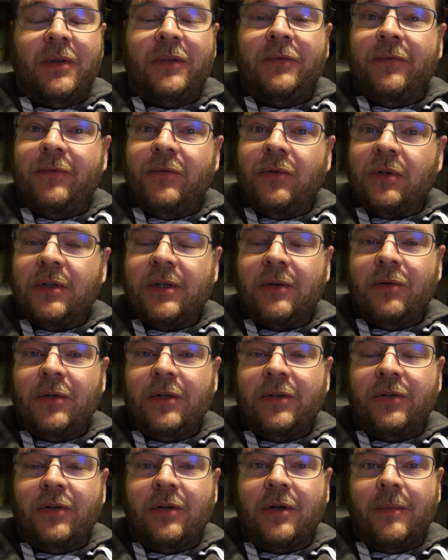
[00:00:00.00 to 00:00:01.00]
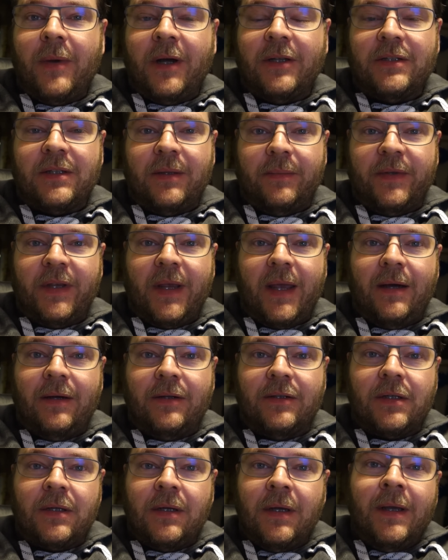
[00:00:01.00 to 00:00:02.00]
But first I want to talk about something
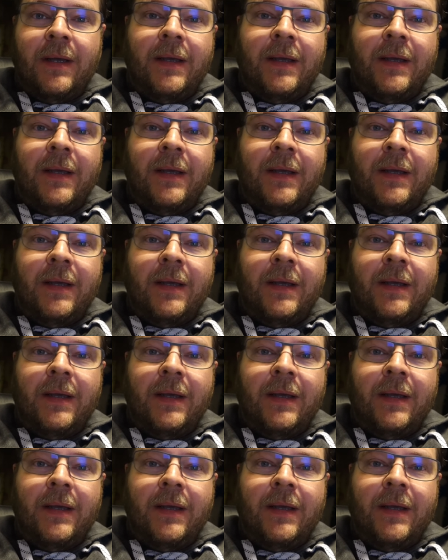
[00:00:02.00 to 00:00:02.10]
else.